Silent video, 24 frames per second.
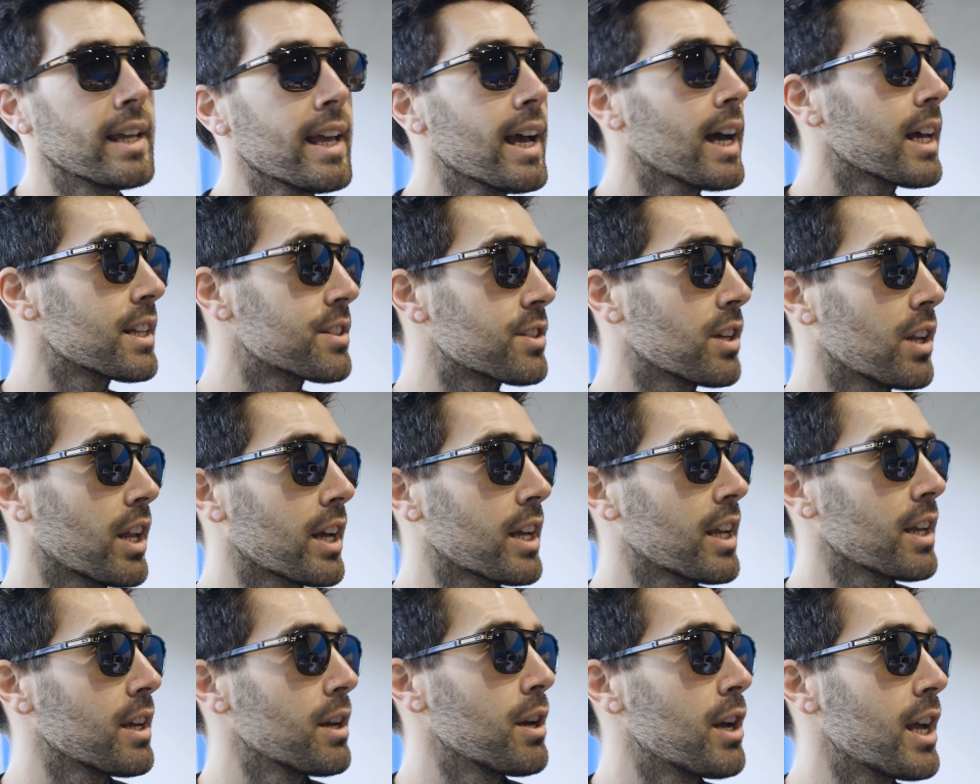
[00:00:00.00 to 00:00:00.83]
Yeah, so
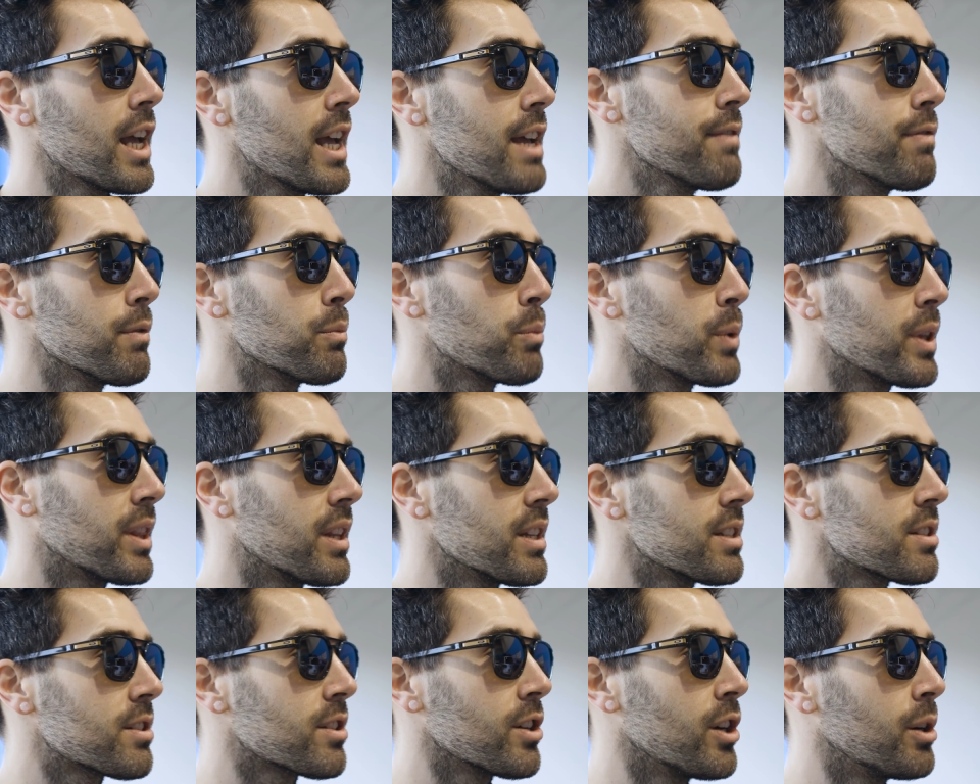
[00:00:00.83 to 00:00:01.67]
like even with
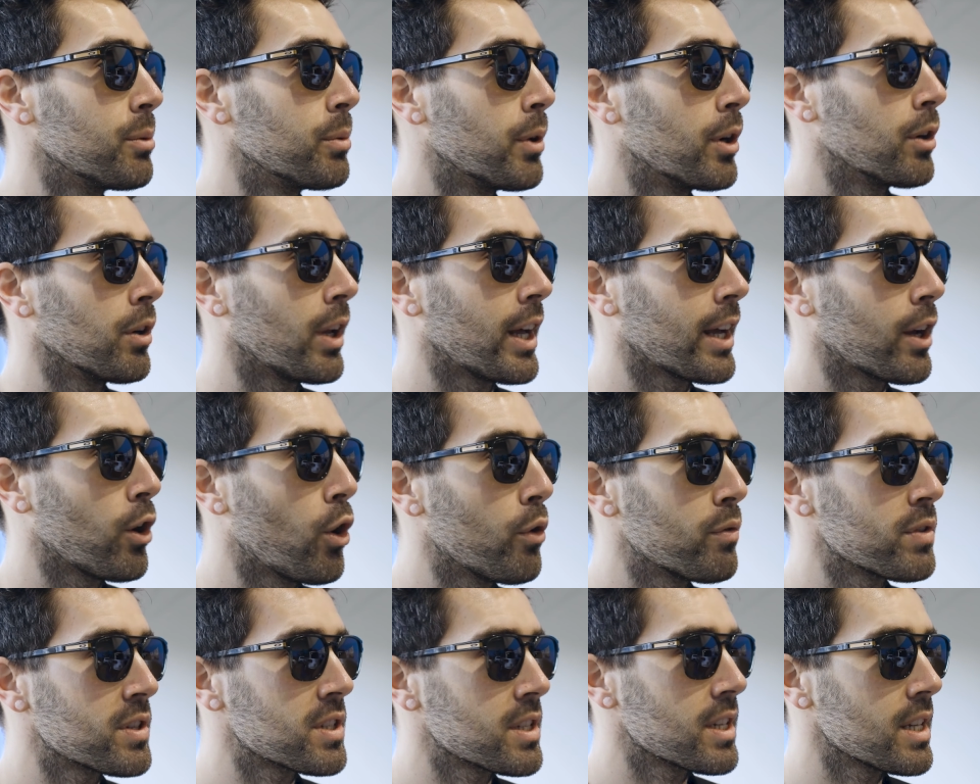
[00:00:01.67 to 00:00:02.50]
this turbo, like
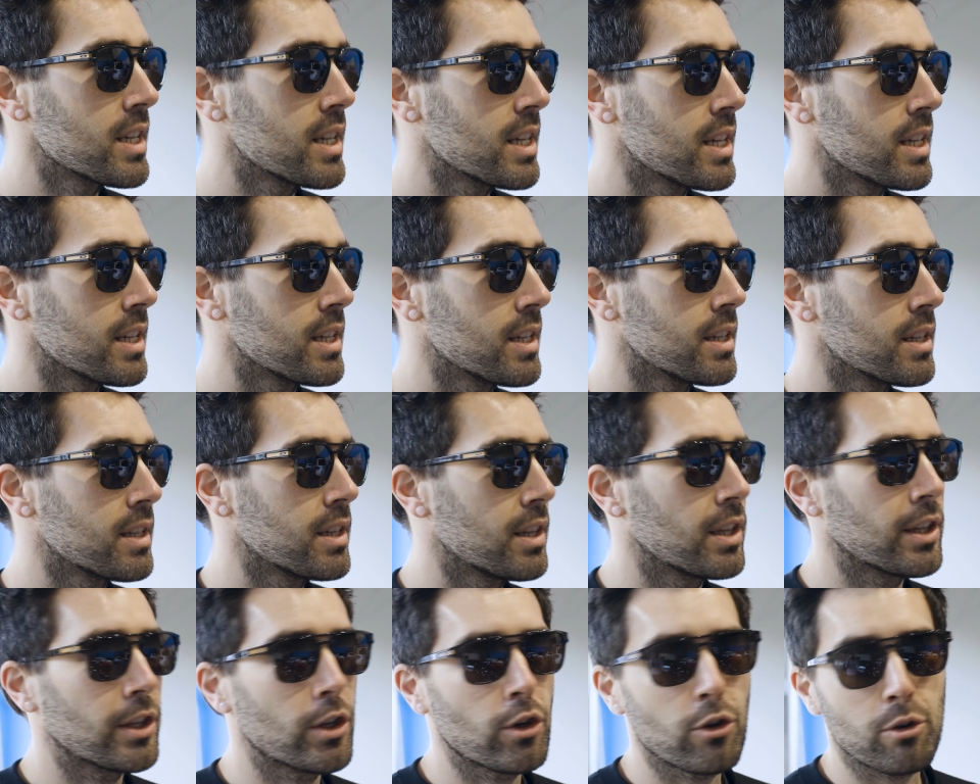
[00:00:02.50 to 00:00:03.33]
obviously
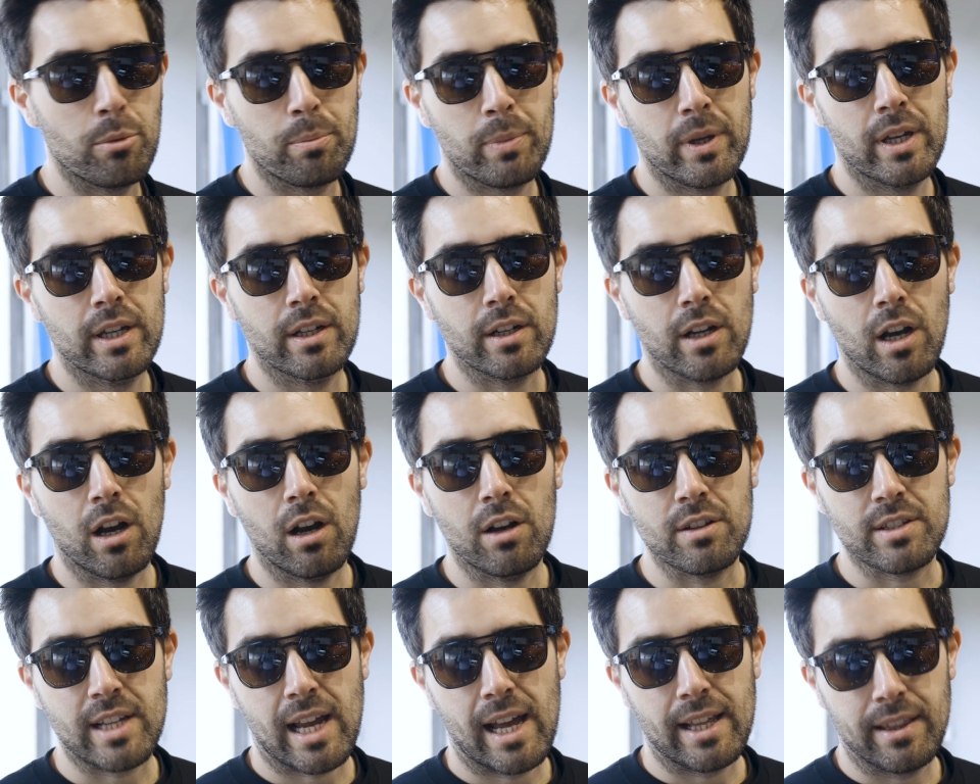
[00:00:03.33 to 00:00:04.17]
the European
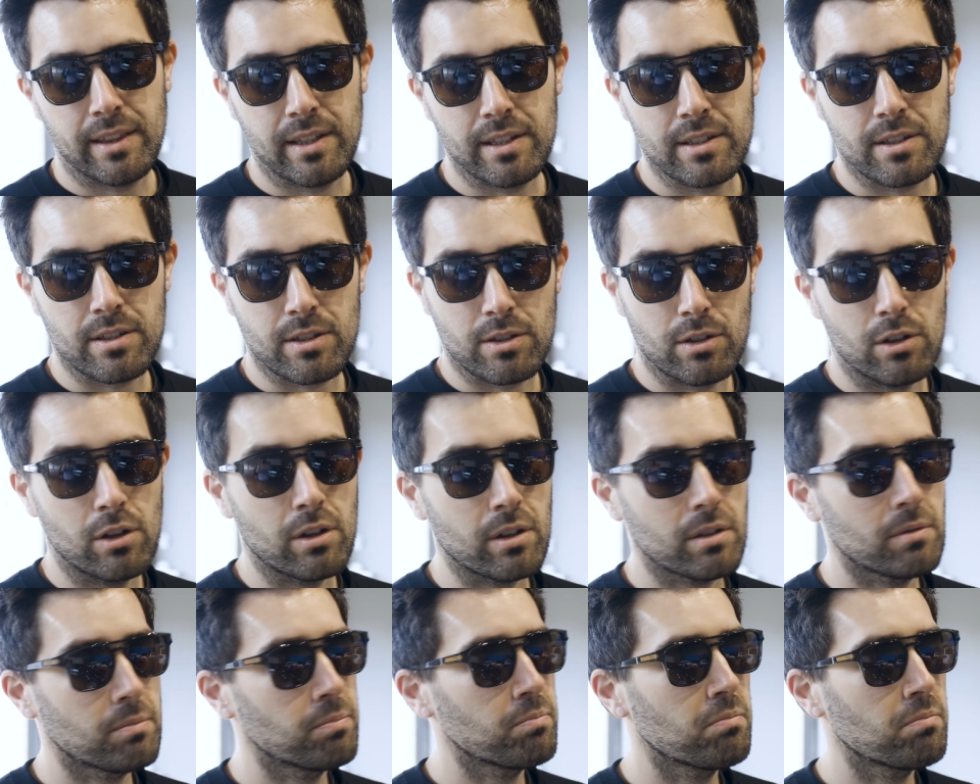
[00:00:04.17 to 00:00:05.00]
cars had this stock.